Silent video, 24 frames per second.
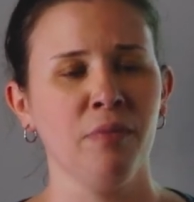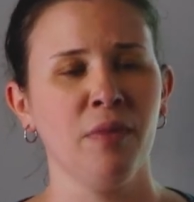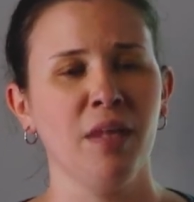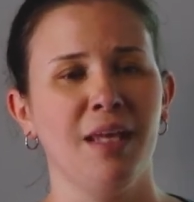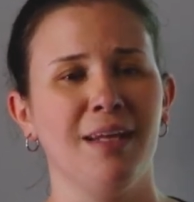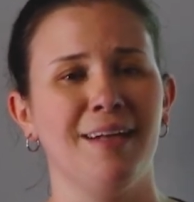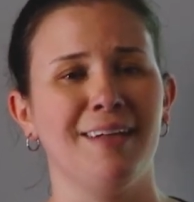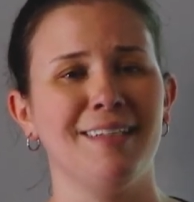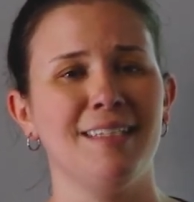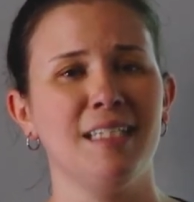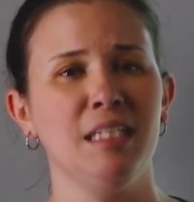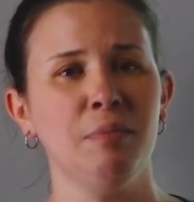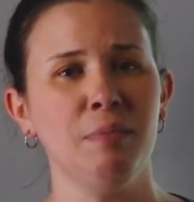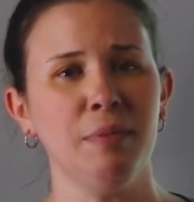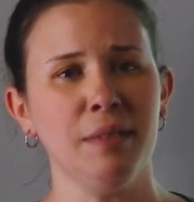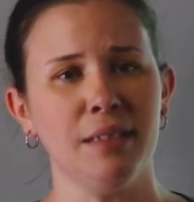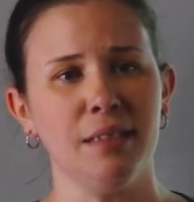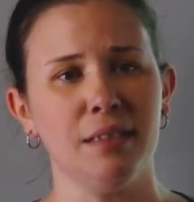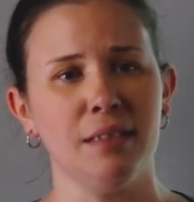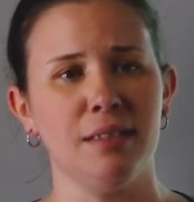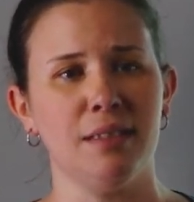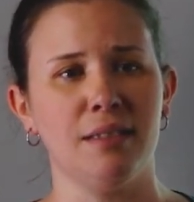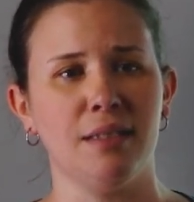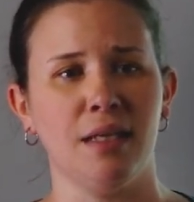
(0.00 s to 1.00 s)
And I
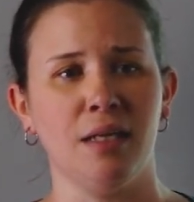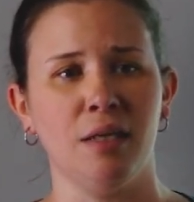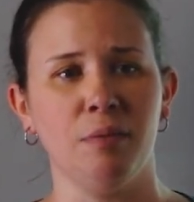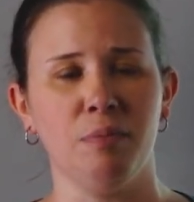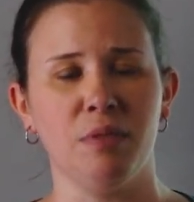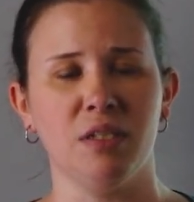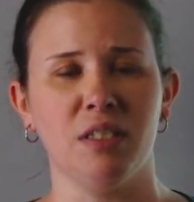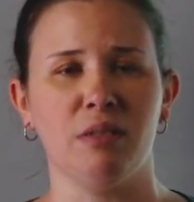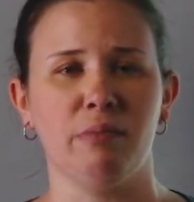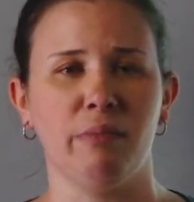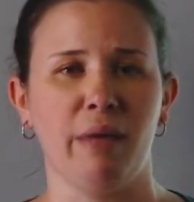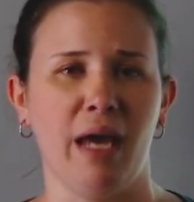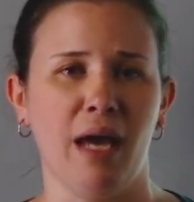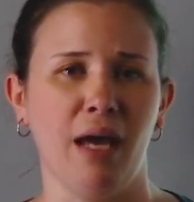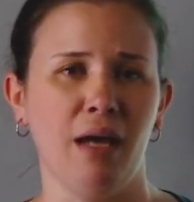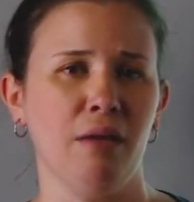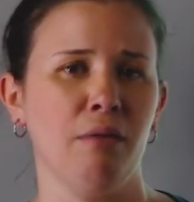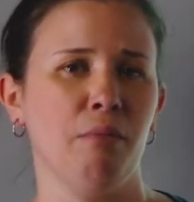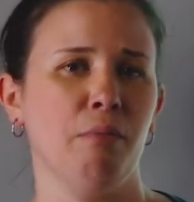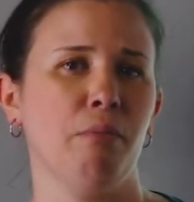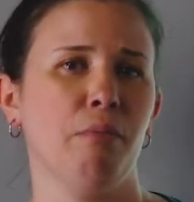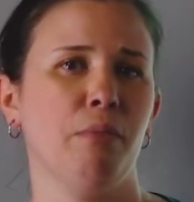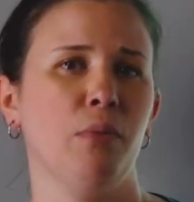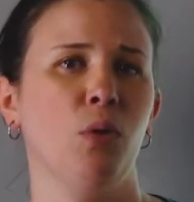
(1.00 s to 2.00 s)
typically set up this
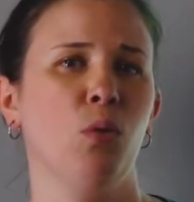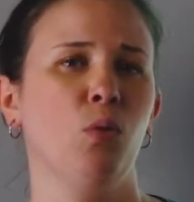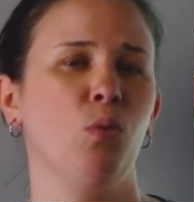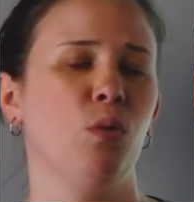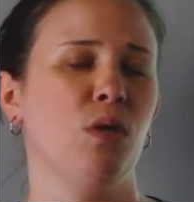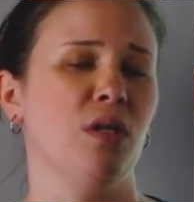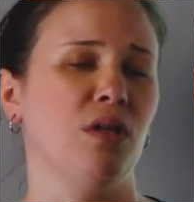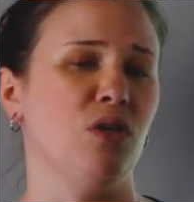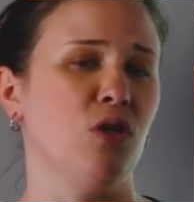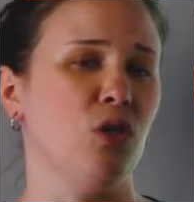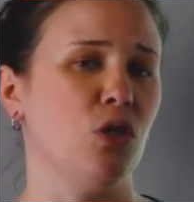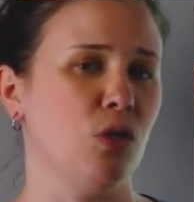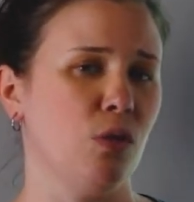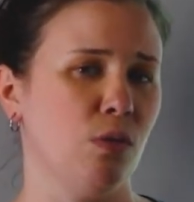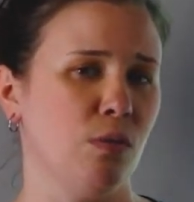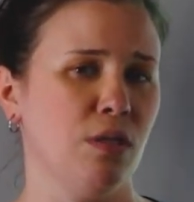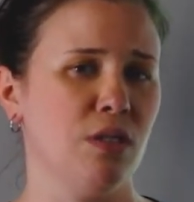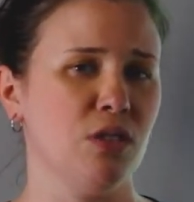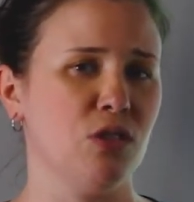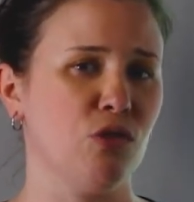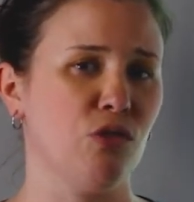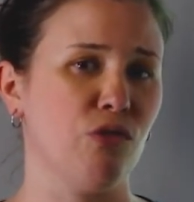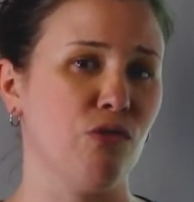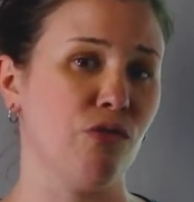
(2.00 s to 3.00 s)
map with
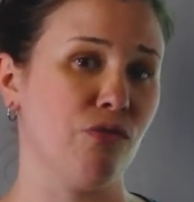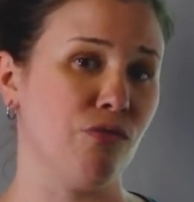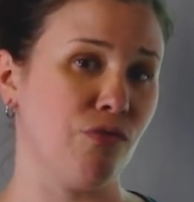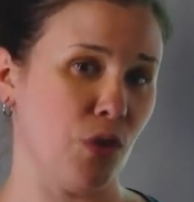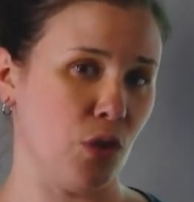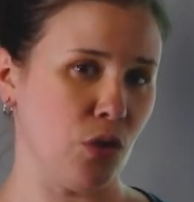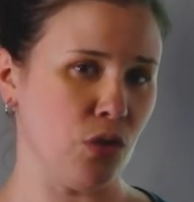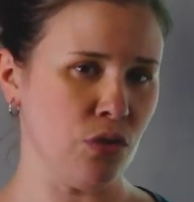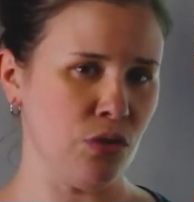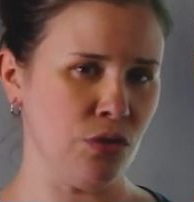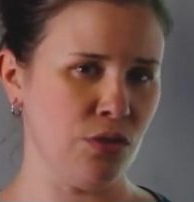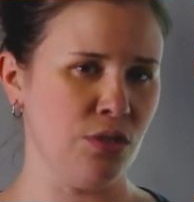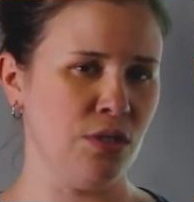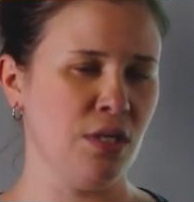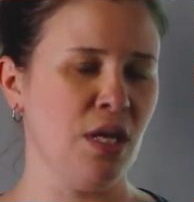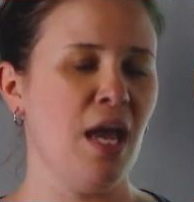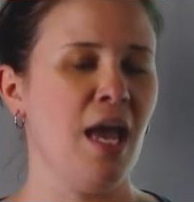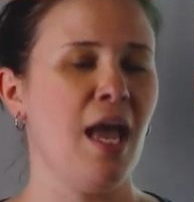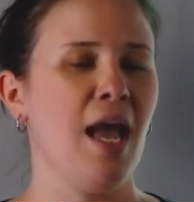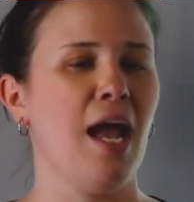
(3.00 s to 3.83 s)
units first